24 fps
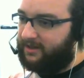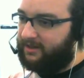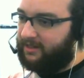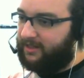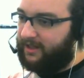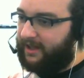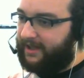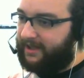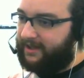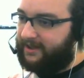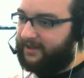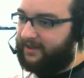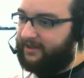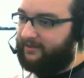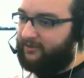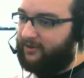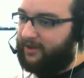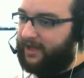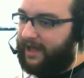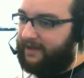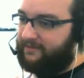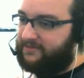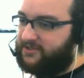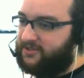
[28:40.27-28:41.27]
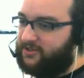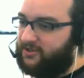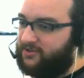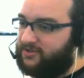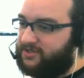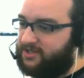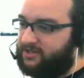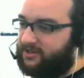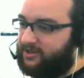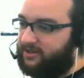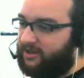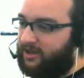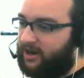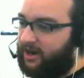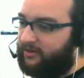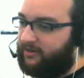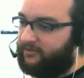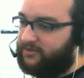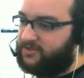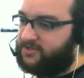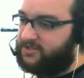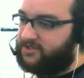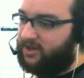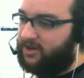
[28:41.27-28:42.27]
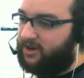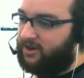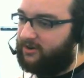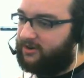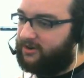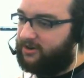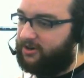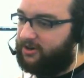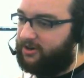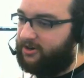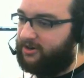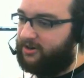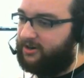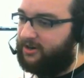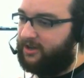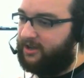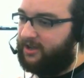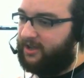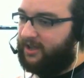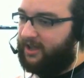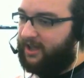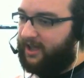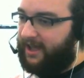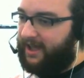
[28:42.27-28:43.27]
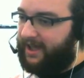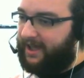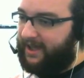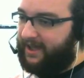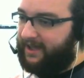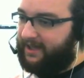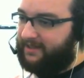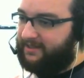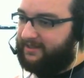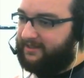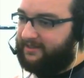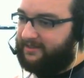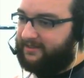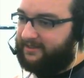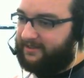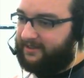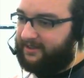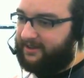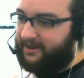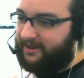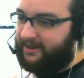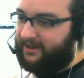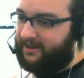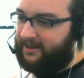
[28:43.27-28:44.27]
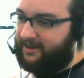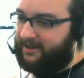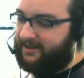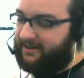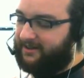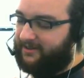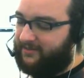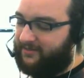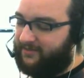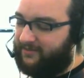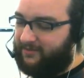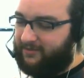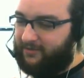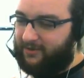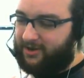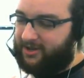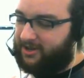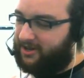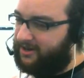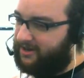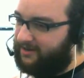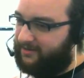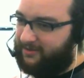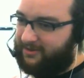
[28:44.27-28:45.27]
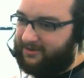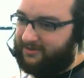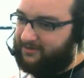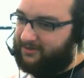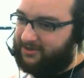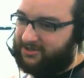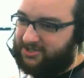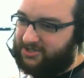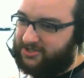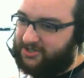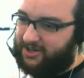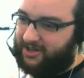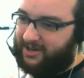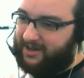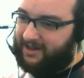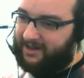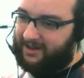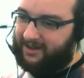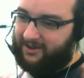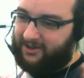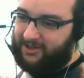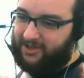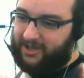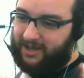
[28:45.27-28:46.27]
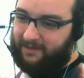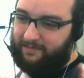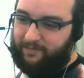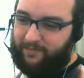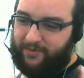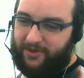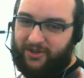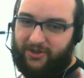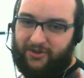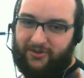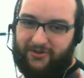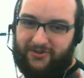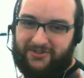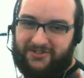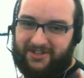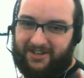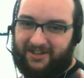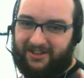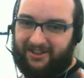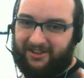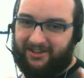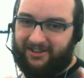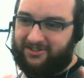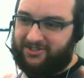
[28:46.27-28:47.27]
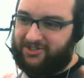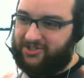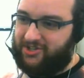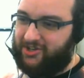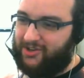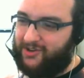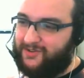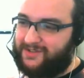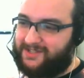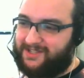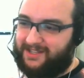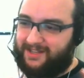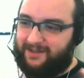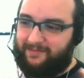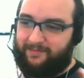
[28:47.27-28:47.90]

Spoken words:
Like we have to use it on Larval Stalker, and we're just gonna abuse a glitch, use and